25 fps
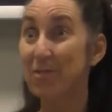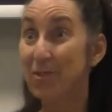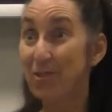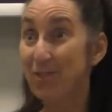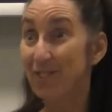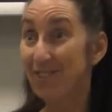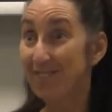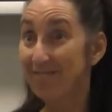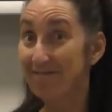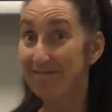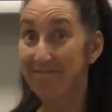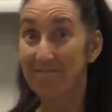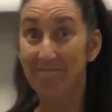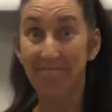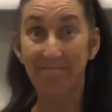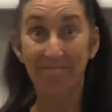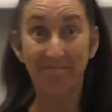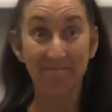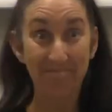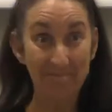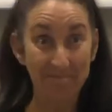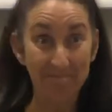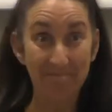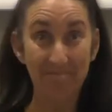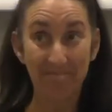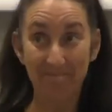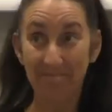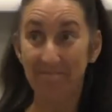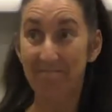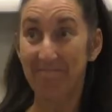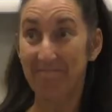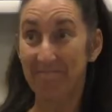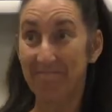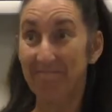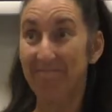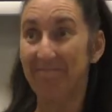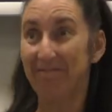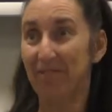and enjoyed your
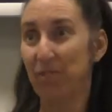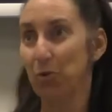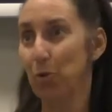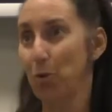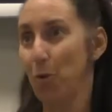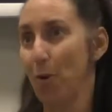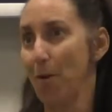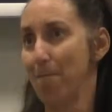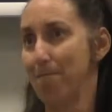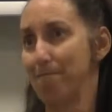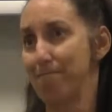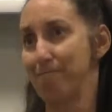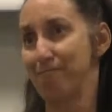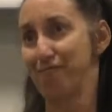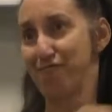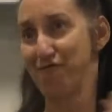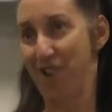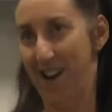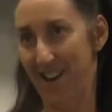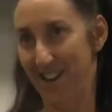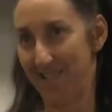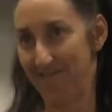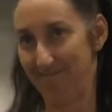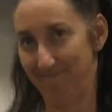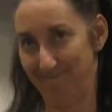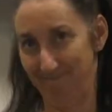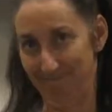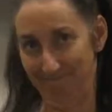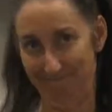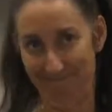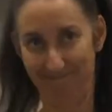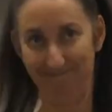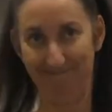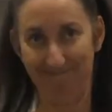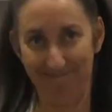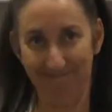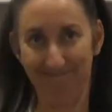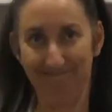holidays over the Easter break.
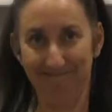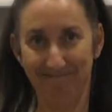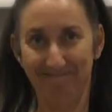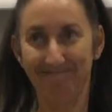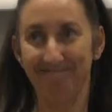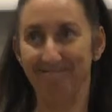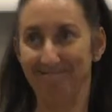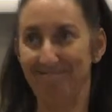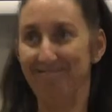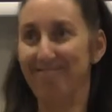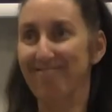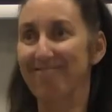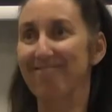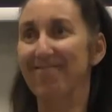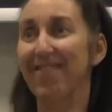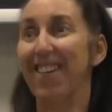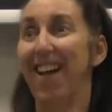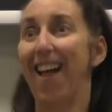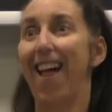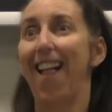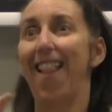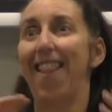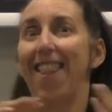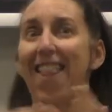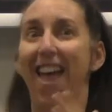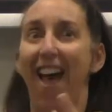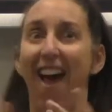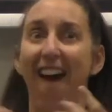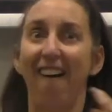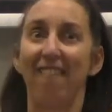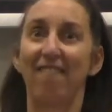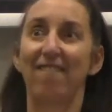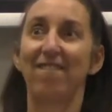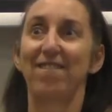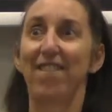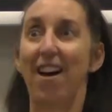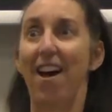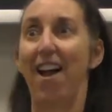It's probably
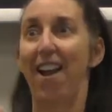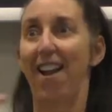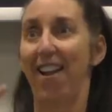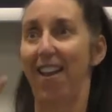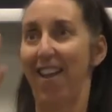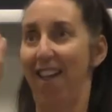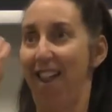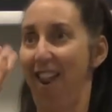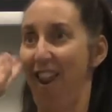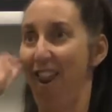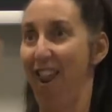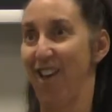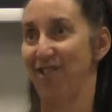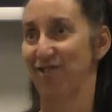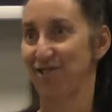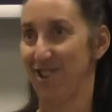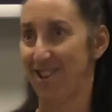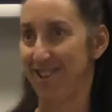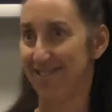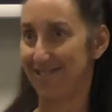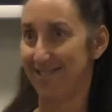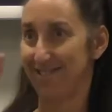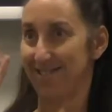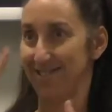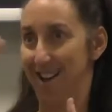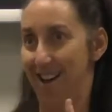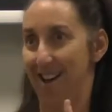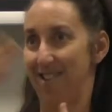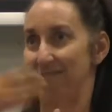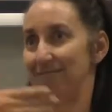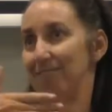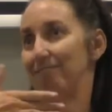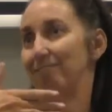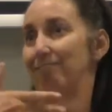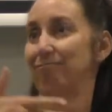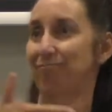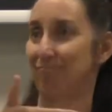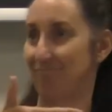been a good break for you.
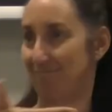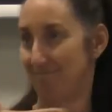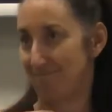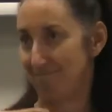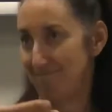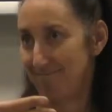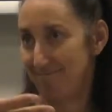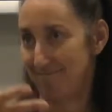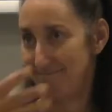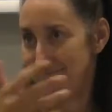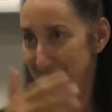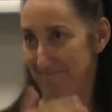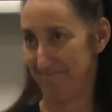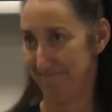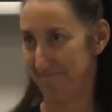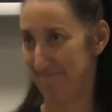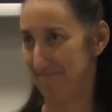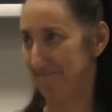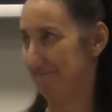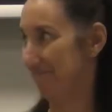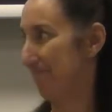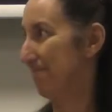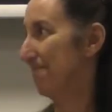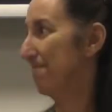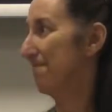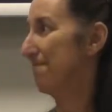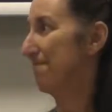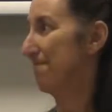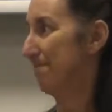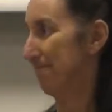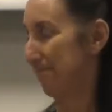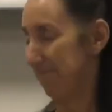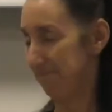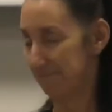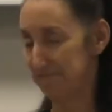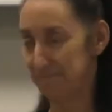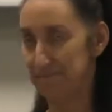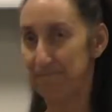Finally, we get a lecture
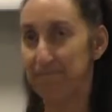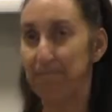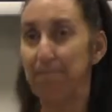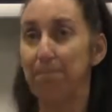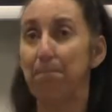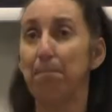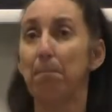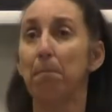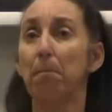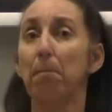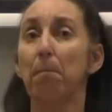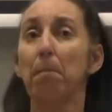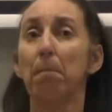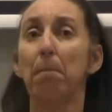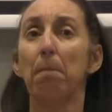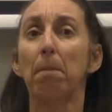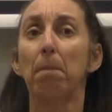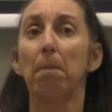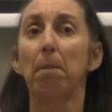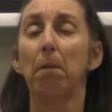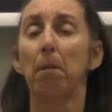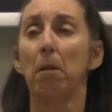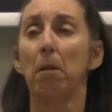back for term 2.